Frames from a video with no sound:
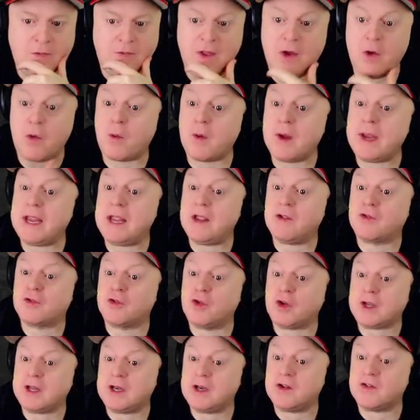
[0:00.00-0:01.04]
There he
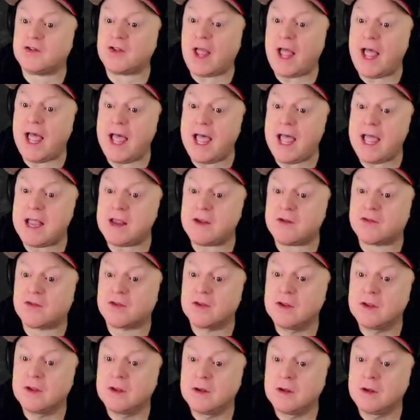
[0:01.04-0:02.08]
is! Look at his eyes!